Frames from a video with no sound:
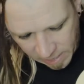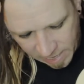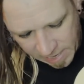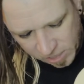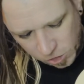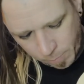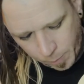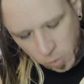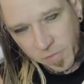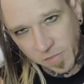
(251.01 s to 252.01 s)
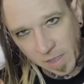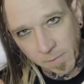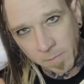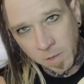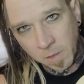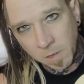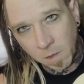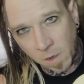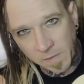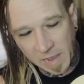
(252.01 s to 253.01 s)
And he actually put them
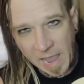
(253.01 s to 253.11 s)
on the